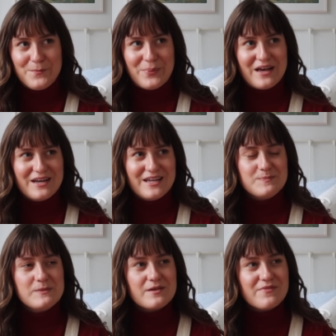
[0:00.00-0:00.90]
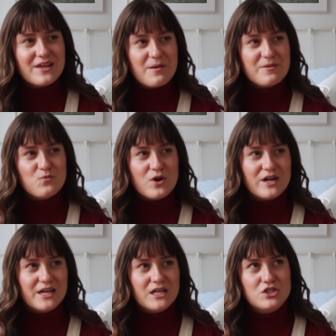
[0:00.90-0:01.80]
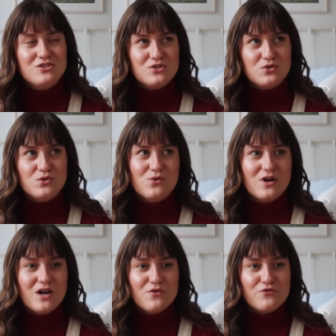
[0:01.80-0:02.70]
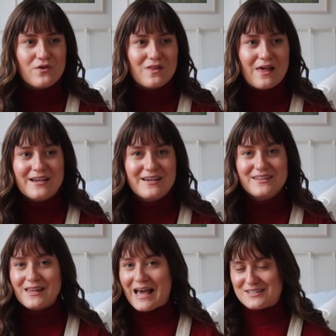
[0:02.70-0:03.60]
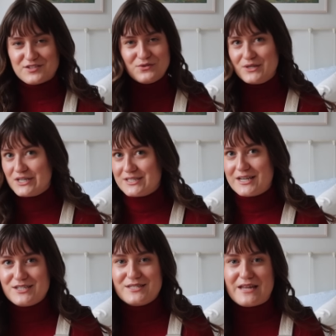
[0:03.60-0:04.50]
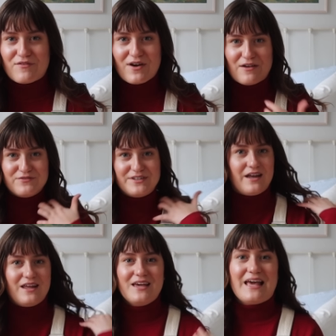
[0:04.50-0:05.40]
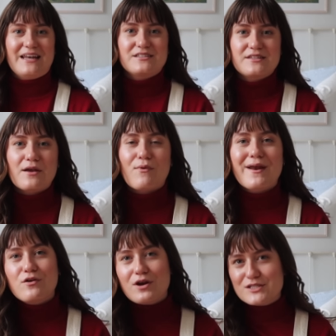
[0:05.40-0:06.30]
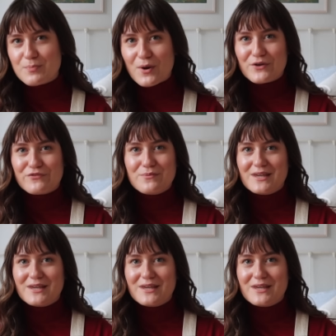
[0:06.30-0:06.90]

but it's been something I've been wanting to do for like the last few years and I just never have done it and it's like right across the park from